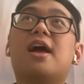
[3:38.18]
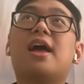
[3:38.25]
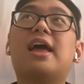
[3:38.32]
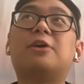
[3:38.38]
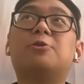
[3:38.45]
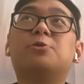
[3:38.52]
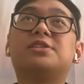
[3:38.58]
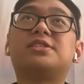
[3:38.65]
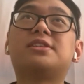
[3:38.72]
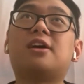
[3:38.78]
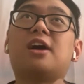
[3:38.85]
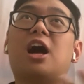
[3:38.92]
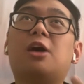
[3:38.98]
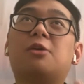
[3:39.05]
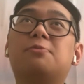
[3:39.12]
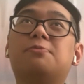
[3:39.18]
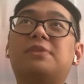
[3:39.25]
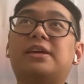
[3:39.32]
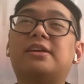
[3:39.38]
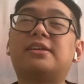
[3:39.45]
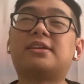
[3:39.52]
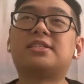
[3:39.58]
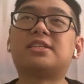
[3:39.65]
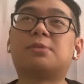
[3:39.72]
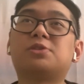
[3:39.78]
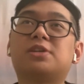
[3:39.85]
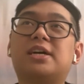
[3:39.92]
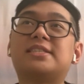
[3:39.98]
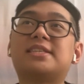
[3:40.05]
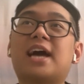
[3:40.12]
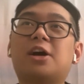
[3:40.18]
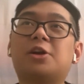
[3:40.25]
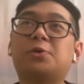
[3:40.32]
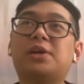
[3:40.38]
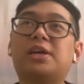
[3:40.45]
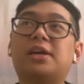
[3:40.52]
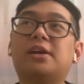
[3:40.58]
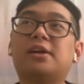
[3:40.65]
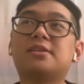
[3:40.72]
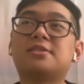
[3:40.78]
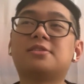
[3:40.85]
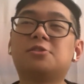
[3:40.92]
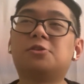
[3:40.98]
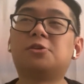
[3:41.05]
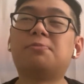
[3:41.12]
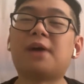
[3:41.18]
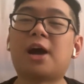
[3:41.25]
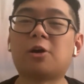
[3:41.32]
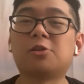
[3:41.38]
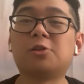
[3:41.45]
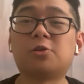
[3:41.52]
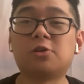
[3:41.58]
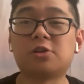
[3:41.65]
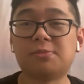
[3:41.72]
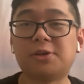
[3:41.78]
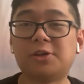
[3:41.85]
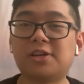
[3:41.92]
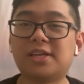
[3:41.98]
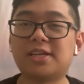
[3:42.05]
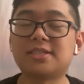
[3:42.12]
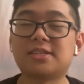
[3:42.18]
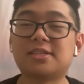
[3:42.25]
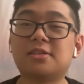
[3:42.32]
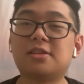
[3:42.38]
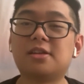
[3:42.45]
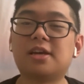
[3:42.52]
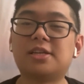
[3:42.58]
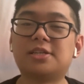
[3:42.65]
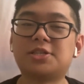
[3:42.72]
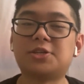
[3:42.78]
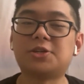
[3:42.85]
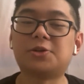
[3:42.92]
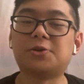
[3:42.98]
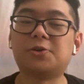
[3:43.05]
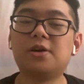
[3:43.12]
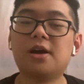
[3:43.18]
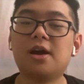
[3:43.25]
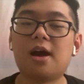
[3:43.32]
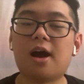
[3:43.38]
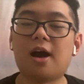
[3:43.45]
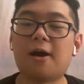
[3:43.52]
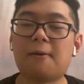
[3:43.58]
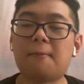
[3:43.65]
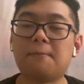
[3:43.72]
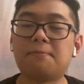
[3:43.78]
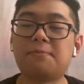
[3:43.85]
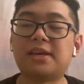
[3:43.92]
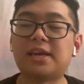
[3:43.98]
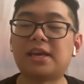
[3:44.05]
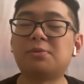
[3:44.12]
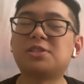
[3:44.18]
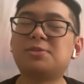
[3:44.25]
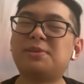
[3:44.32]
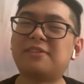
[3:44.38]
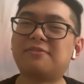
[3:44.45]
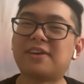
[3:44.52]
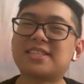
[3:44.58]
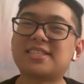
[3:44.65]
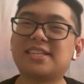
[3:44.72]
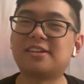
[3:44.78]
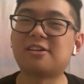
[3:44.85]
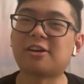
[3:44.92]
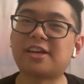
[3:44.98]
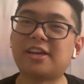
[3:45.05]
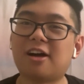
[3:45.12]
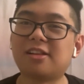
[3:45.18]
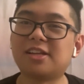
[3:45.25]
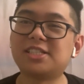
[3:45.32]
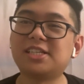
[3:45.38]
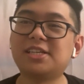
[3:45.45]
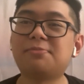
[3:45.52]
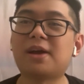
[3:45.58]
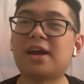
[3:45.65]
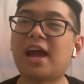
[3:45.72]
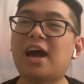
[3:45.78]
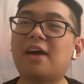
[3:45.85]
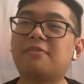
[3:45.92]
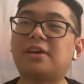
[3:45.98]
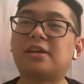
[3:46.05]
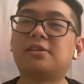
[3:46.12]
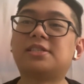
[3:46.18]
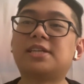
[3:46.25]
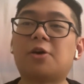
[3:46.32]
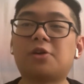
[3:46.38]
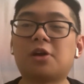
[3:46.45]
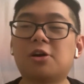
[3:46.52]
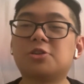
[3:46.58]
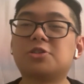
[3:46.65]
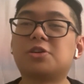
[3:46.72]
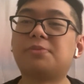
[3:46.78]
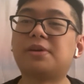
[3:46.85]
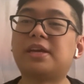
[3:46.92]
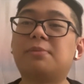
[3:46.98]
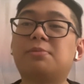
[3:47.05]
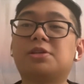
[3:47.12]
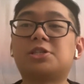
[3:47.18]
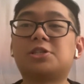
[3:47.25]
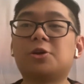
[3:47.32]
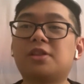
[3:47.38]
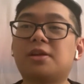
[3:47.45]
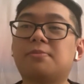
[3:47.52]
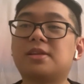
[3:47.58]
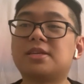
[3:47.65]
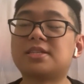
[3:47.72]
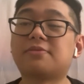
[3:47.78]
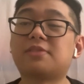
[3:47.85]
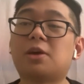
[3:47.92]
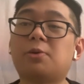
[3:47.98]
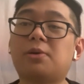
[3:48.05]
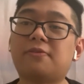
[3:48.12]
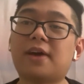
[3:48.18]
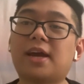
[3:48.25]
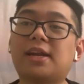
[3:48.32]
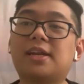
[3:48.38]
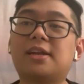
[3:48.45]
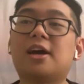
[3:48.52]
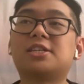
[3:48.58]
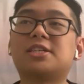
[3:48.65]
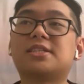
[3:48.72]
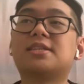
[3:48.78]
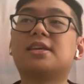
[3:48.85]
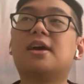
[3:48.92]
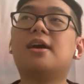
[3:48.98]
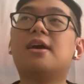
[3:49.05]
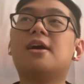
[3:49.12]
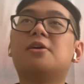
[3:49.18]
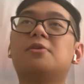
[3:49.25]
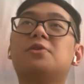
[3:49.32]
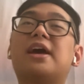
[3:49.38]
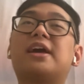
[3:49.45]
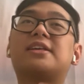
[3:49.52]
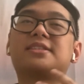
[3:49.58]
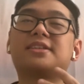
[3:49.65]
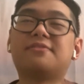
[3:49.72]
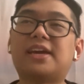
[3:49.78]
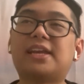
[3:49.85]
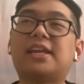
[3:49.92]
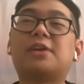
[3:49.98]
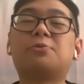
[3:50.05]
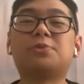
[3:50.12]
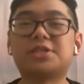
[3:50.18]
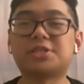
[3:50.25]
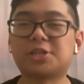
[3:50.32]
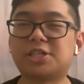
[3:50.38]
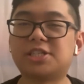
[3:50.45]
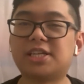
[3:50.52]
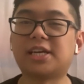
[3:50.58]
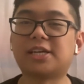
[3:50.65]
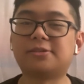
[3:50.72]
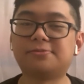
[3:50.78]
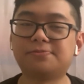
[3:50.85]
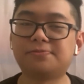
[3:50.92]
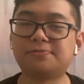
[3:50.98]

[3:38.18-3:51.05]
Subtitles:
it will still help me conceptualize how do we still empower local communities into being able to be invested in archaeology by having town halls or being able to show them the stuff that we find and not just excavating, researching